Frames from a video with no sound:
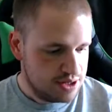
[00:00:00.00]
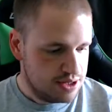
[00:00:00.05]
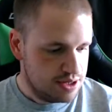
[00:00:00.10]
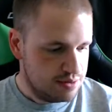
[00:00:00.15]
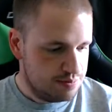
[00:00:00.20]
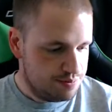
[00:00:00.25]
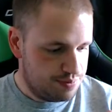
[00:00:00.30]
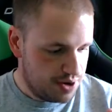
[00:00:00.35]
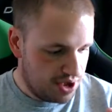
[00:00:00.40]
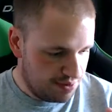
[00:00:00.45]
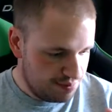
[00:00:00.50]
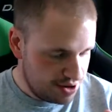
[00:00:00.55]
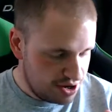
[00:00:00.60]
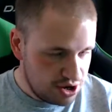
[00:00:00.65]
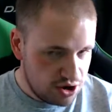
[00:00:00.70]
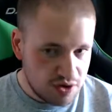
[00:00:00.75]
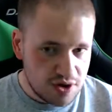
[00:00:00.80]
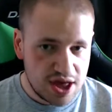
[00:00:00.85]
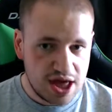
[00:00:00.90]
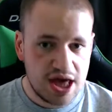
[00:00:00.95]
But I've been
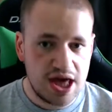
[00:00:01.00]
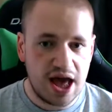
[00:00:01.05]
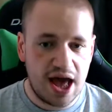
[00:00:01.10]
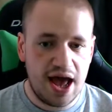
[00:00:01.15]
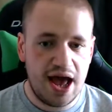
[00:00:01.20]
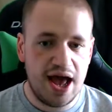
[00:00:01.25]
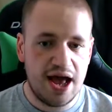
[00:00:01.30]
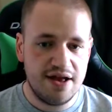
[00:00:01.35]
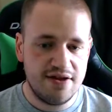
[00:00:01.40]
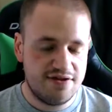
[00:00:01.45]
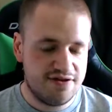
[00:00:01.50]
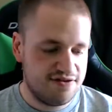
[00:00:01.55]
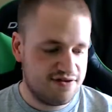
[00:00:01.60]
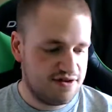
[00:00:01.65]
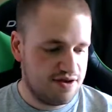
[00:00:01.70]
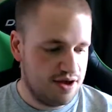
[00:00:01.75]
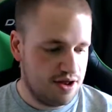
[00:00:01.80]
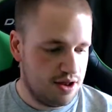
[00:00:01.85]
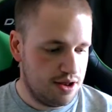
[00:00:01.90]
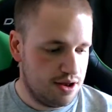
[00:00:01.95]
looking at
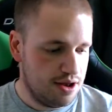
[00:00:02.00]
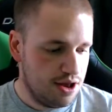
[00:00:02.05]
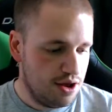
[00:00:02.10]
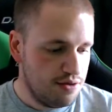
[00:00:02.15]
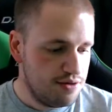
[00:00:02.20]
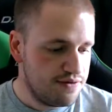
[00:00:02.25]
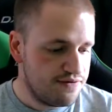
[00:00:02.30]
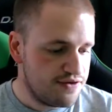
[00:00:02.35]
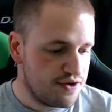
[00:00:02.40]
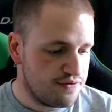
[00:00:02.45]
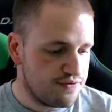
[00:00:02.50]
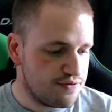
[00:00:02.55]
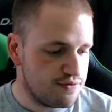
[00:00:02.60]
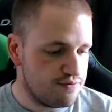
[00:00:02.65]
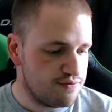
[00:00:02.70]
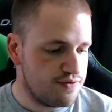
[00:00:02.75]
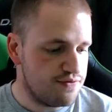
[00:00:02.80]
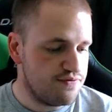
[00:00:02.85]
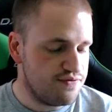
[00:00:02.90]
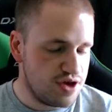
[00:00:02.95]
a load of different
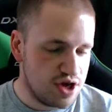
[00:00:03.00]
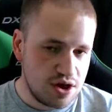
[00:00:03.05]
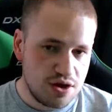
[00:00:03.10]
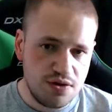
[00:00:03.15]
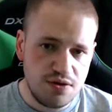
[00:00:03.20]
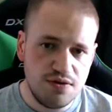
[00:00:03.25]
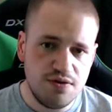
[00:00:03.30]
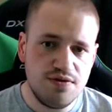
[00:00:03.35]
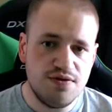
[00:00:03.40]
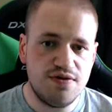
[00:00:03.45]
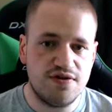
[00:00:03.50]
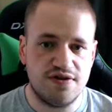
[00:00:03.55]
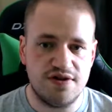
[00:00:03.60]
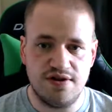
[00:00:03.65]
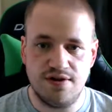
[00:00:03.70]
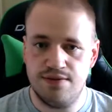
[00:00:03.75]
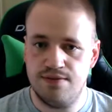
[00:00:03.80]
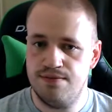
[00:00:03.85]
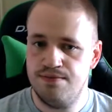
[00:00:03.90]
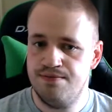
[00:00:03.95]
reviews
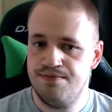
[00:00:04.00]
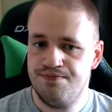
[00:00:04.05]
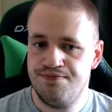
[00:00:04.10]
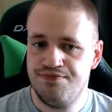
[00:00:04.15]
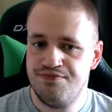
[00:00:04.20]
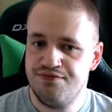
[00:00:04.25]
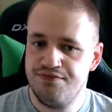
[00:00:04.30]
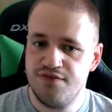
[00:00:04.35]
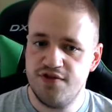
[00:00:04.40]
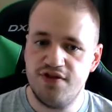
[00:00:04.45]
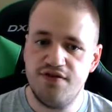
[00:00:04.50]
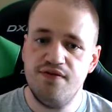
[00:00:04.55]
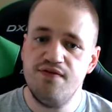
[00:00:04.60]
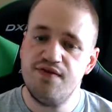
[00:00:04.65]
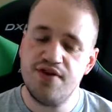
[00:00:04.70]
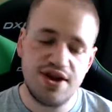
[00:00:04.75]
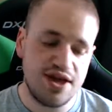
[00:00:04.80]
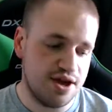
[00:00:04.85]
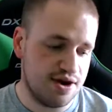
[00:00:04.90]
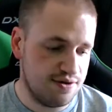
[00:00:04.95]
and different
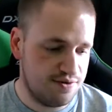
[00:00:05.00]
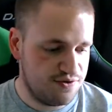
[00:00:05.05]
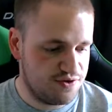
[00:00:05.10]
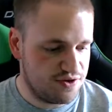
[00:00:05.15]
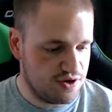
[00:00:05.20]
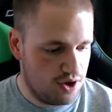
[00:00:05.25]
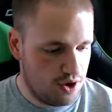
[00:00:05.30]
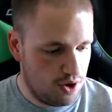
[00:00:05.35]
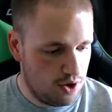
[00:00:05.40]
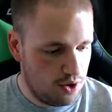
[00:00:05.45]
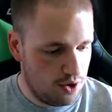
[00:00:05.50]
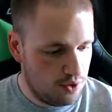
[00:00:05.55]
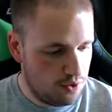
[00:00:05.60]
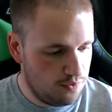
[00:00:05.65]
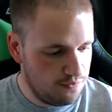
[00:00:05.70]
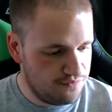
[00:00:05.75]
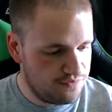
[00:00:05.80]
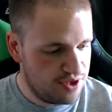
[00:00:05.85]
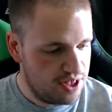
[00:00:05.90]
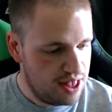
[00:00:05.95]
videos
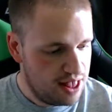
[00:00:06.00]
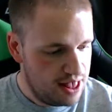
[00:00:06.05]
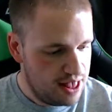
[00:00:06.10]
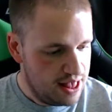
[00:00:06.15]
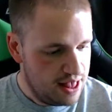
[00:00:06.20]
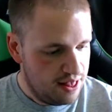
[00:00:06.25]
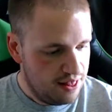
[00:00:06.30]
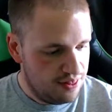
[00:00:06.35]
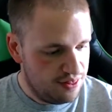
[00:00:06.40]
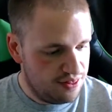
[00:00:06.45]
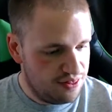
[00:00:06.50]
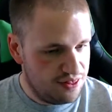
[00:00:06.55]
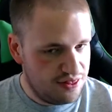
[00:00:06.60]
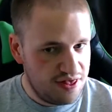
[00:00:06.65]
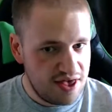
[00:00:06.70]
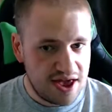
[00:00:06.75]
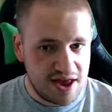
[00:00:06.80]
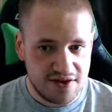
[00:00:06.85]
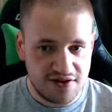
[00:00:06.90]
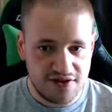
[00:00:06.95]
of
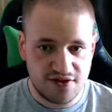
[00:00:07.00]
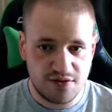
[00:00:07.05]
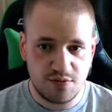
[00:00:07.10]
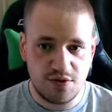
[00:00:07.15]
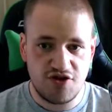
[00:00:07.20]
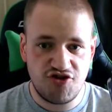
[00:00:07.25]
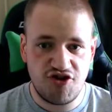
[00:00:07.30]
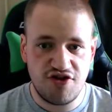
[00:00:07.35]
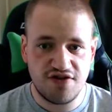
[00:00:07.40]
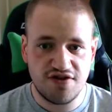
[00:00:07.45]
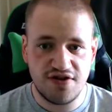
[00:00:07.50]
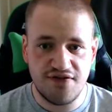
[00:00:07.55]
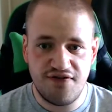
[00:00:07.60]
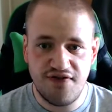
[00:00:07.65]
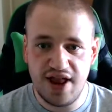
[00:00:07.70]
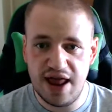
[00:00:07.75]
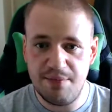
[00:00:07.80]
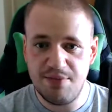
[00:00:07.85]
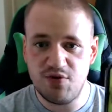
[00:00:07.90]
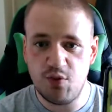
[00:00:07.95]
this, which is the
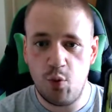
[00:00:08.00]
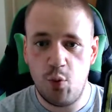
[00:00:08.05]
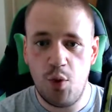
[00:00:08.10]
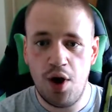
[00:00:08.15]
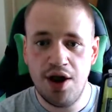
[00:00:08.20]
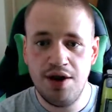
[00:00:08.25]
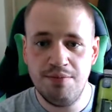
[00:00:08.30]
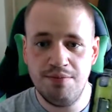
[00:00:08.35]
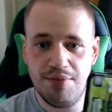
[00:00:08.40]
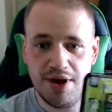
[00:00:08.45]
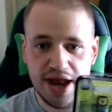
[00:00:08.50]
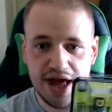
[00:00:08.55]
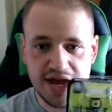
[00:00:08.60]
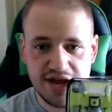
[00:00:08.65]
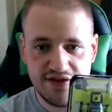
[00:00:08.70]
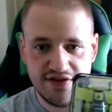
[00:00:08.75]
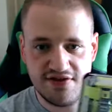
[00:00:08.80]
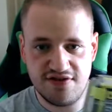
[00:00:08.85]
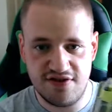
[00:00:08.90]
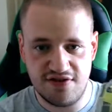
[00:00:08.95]
Philips
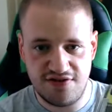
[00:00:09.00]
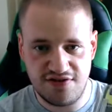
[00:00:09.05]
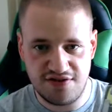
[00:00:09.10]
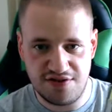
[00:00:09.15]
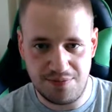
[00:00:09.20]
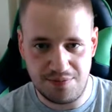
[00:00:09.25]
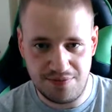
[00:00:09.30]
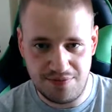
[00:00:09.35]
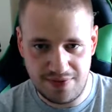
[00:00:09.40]
OneBlade system.